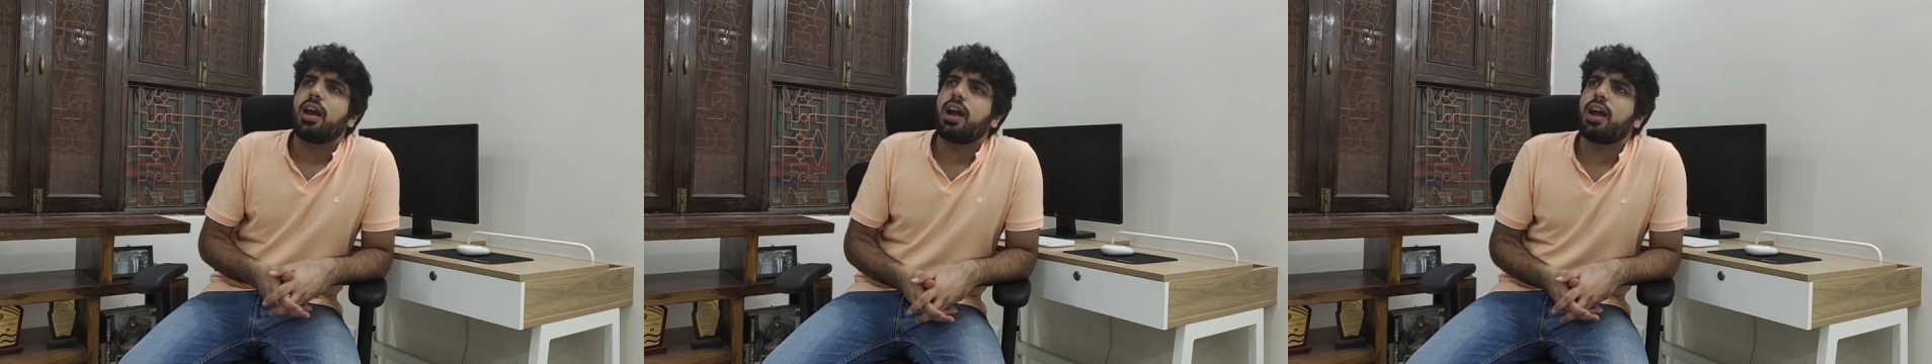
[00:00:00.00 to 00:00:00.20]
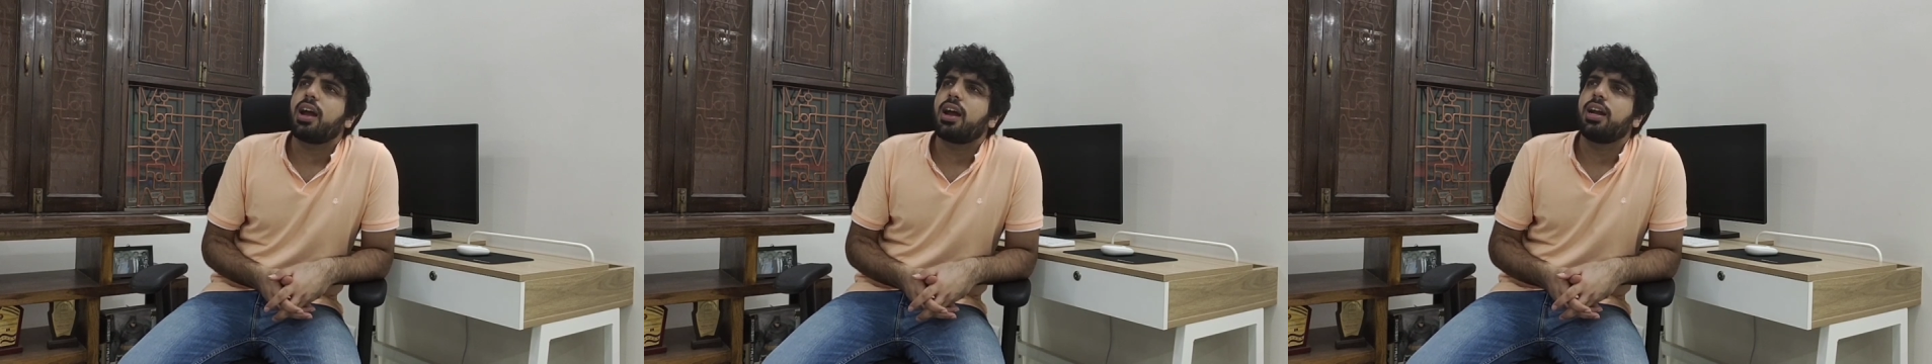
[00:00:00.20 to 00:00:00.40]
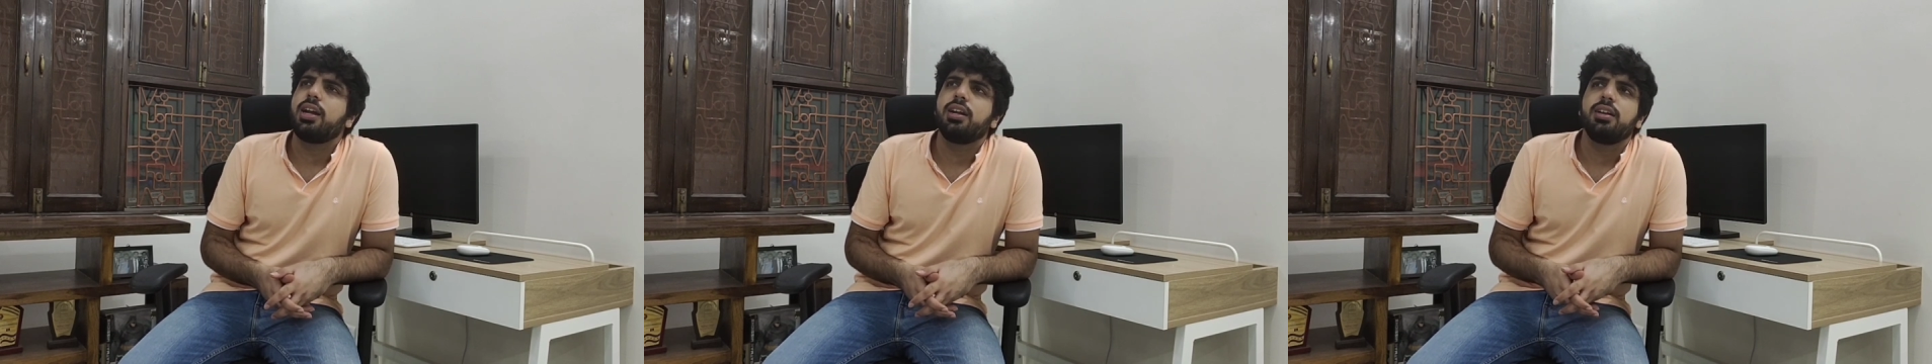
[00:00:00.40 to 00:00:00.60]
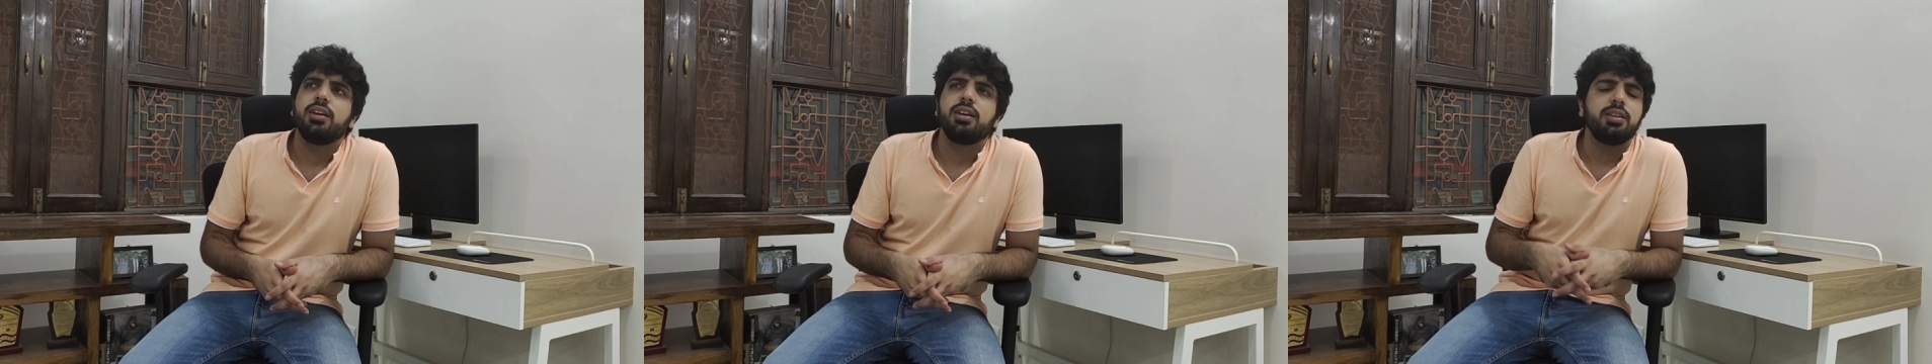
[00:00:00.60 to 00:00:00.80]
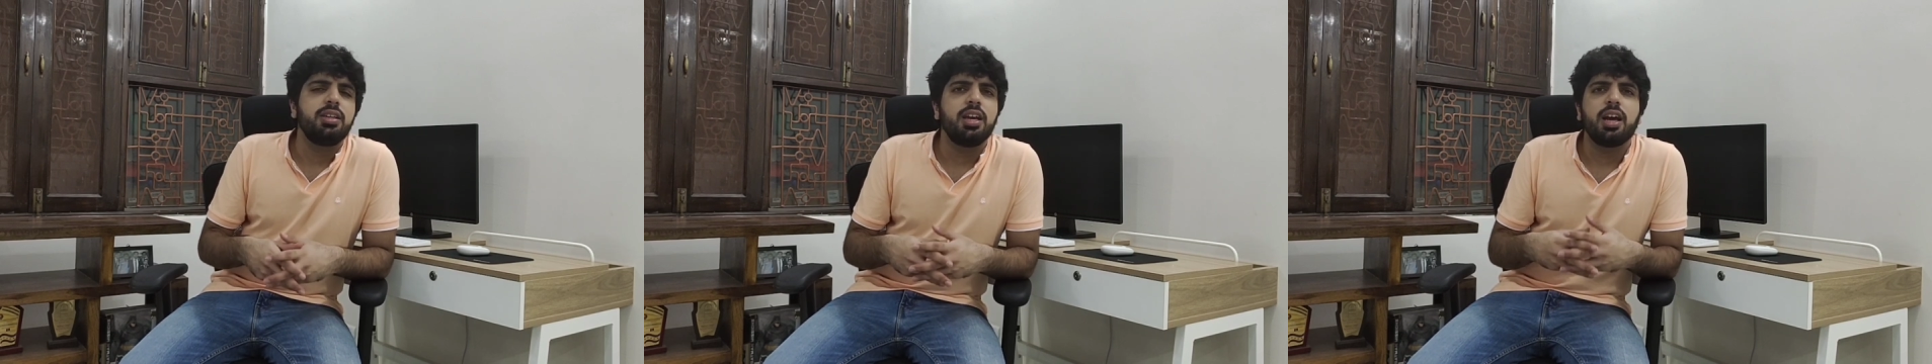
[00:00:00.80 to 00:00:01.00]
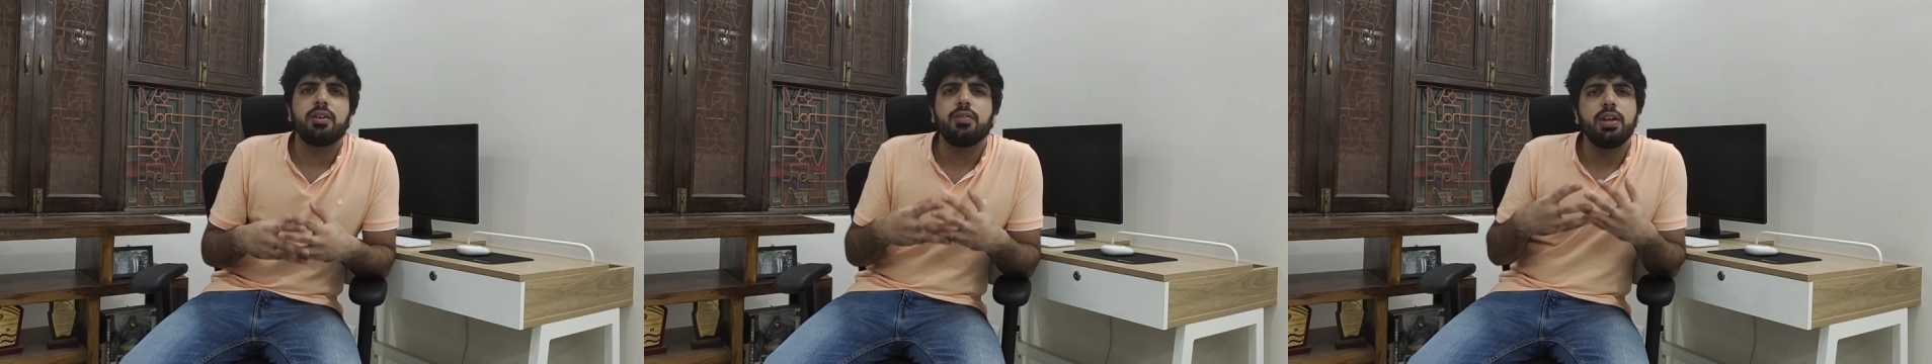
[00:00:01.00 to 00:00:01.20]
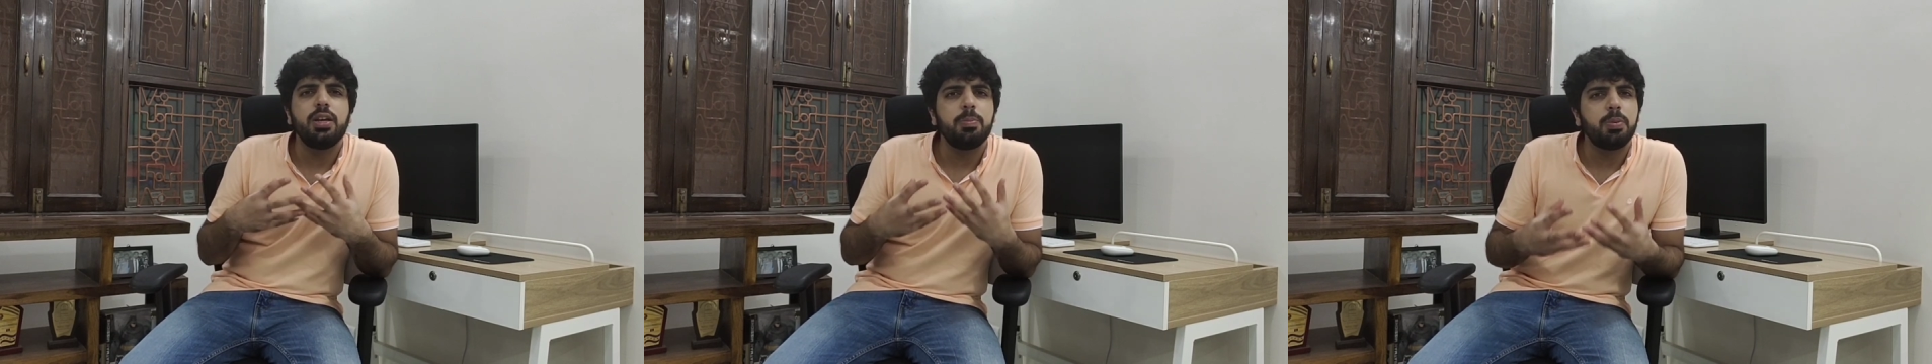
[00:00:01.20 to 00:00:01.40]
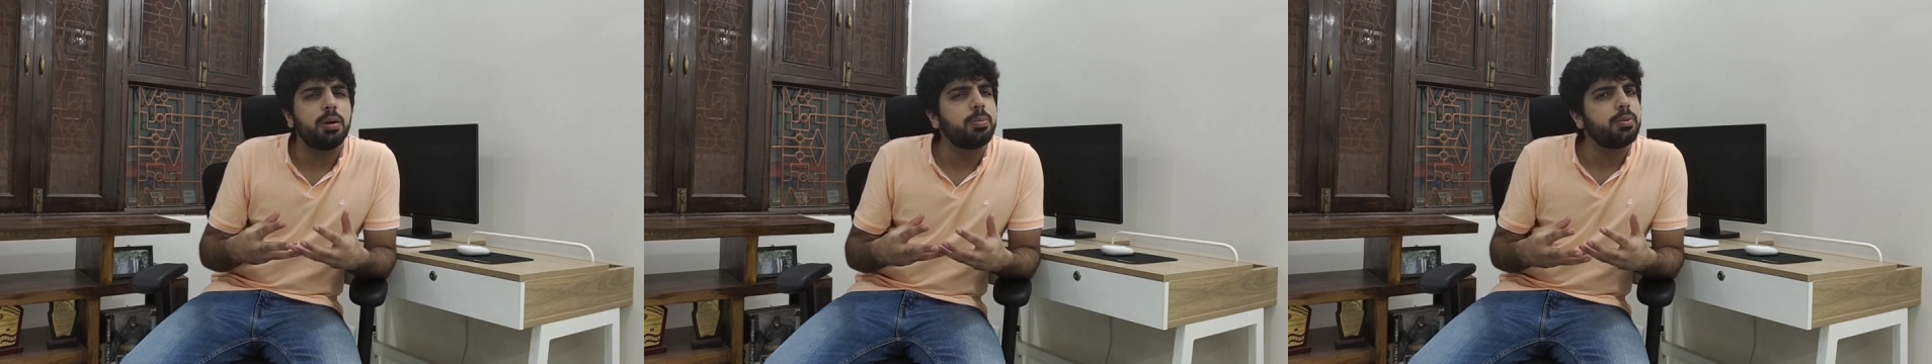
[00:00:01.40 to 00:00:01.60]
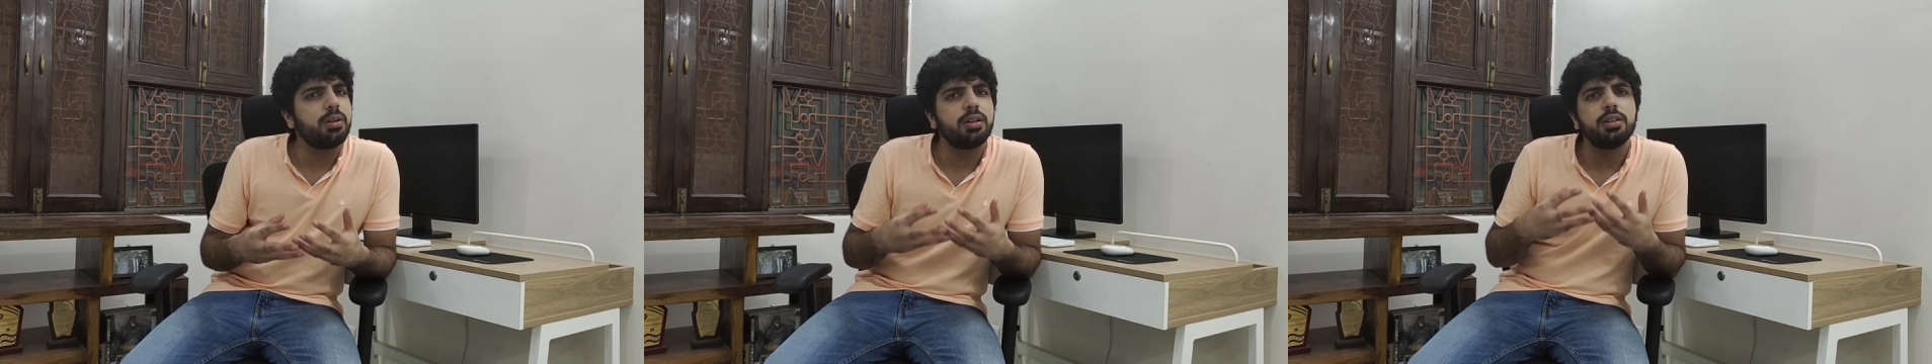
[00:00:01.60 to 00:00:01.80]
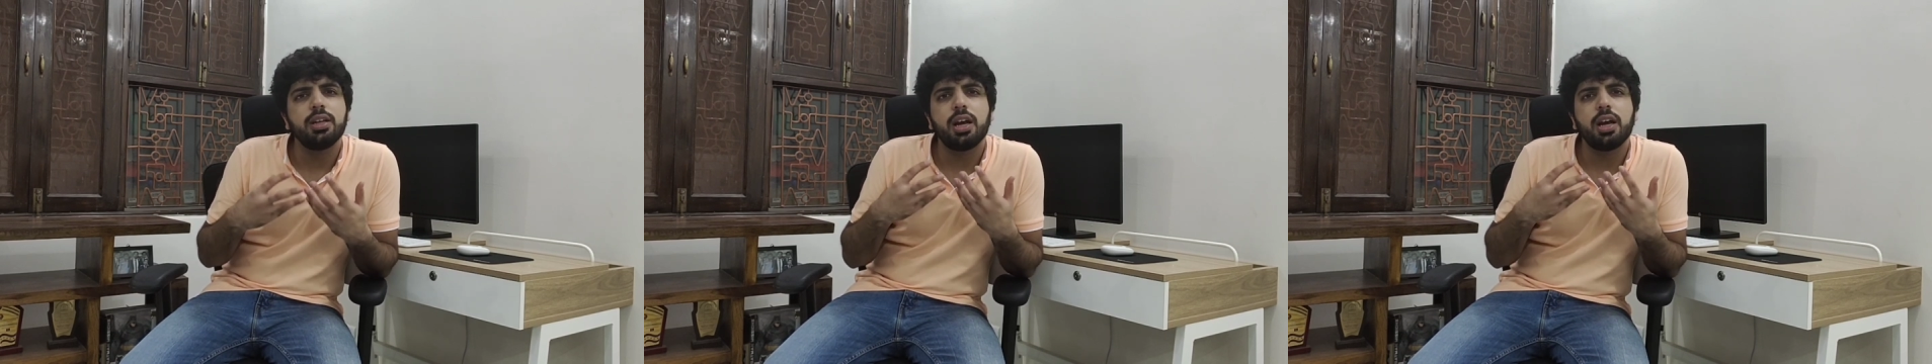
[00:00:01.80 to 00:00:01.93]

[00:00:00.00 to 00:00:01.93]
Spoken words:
and they are very popular.